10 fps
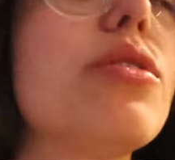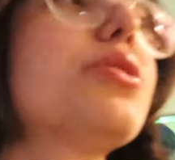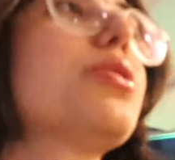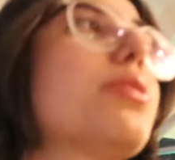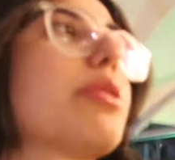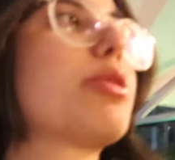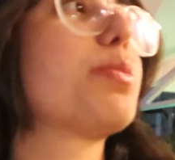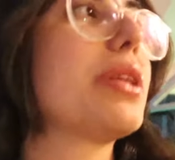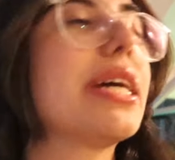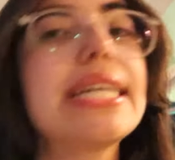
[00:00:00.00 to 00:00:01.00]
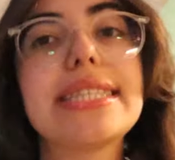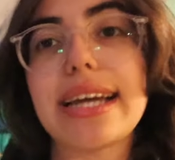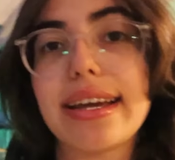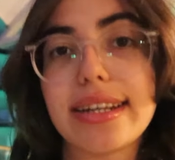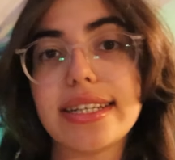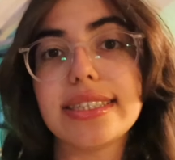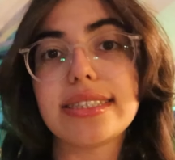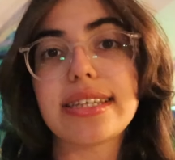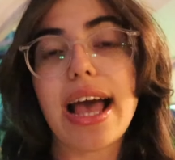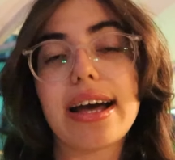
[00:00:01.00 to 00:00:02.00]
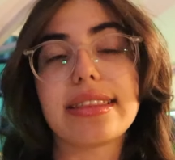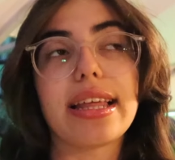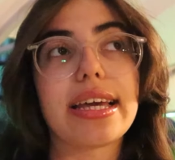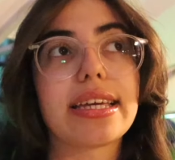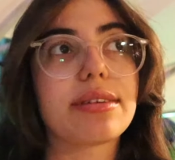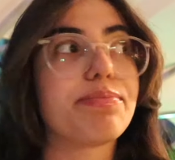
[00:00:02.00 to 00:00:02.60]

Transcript: also they were playing tennis at like